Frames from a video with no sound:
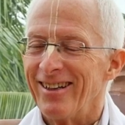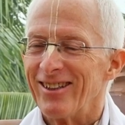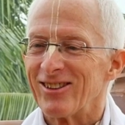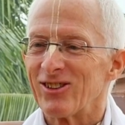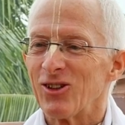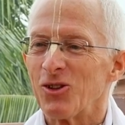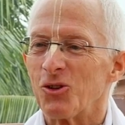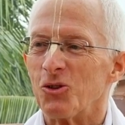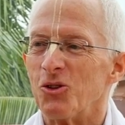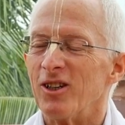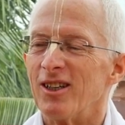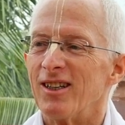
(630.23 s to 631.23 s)

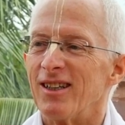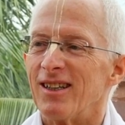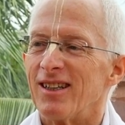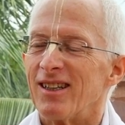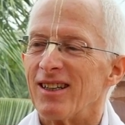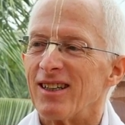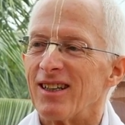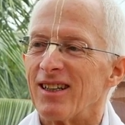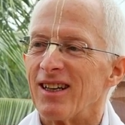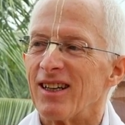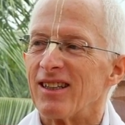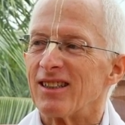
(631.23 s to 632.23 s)
So
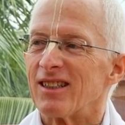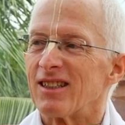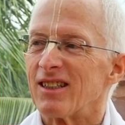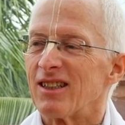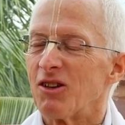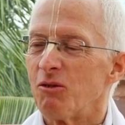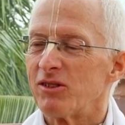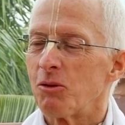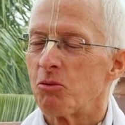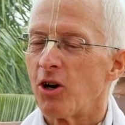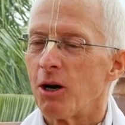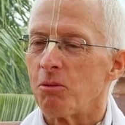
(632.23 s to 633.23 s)
it was
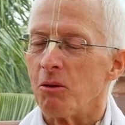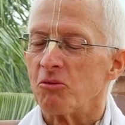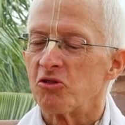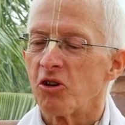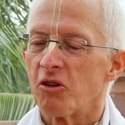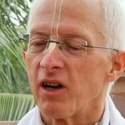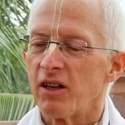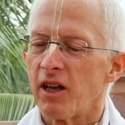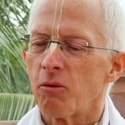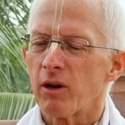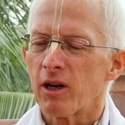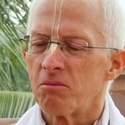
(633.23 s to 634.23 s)
a problem. So, and
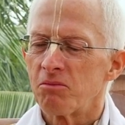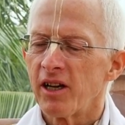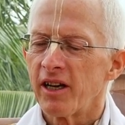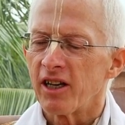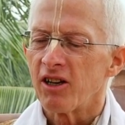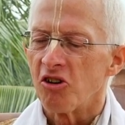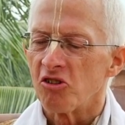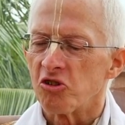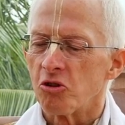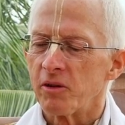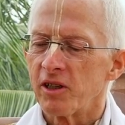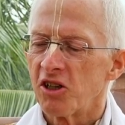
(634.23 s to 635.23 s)
they were complaining
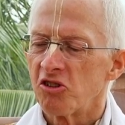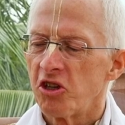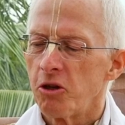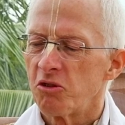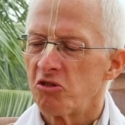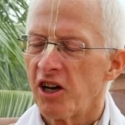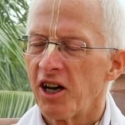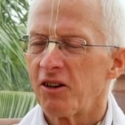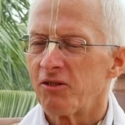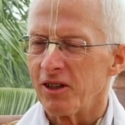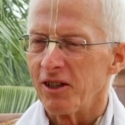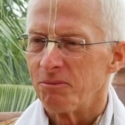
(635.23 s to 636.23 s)
also, because he was
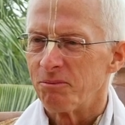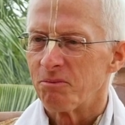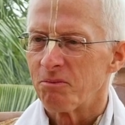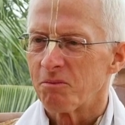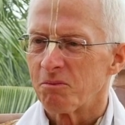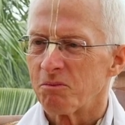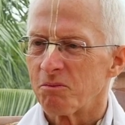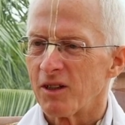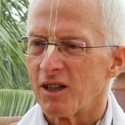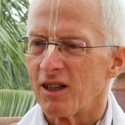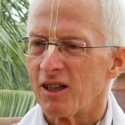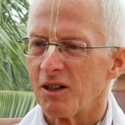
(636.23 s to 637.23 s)
heavy.
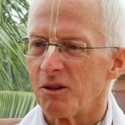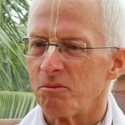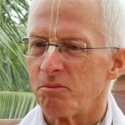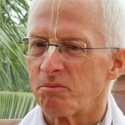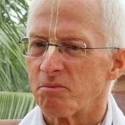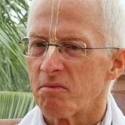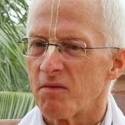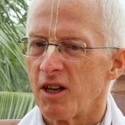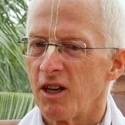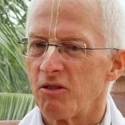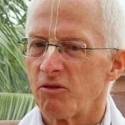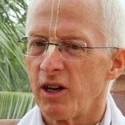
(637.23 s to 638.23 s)

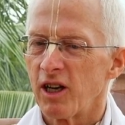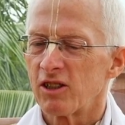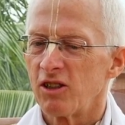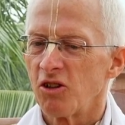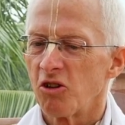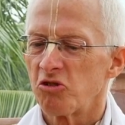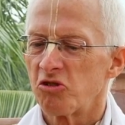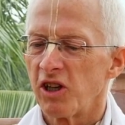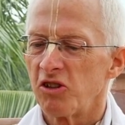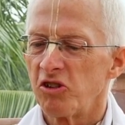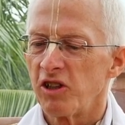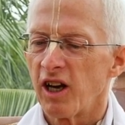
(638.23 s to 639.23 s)
In fact, in those
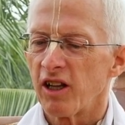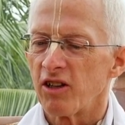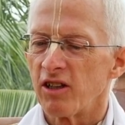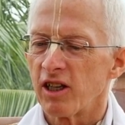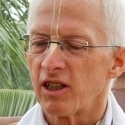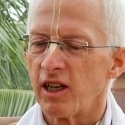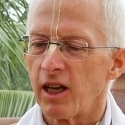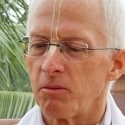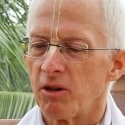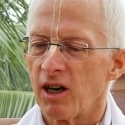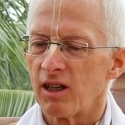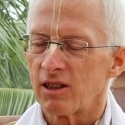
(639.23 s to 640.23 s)
days, he had the
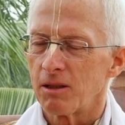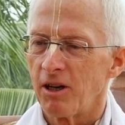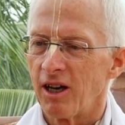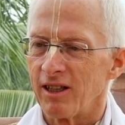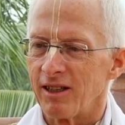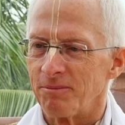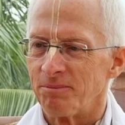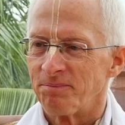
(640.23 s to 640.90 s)
nickname Hot Tamale.